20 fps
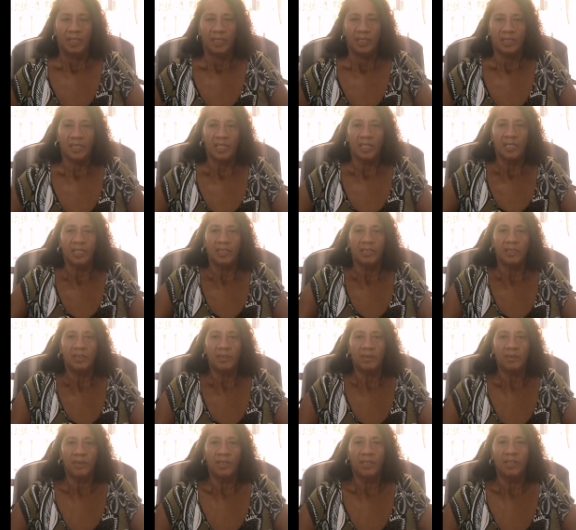
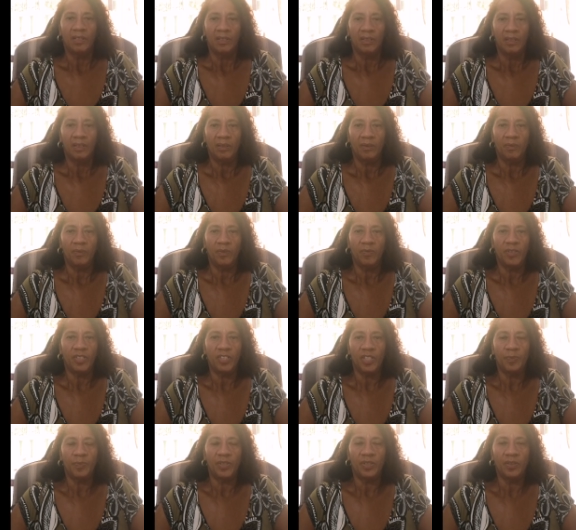So, would we
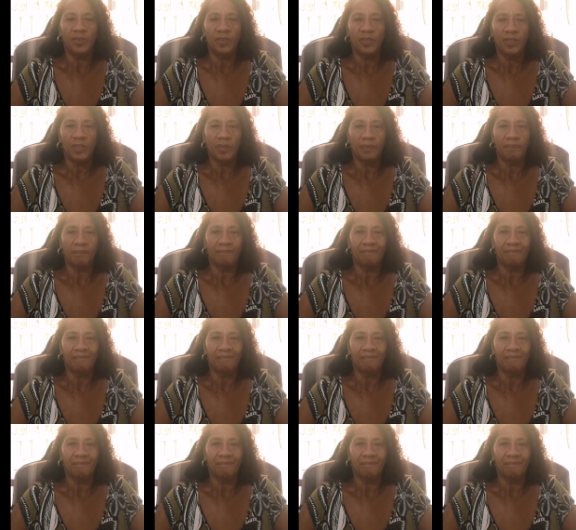ship another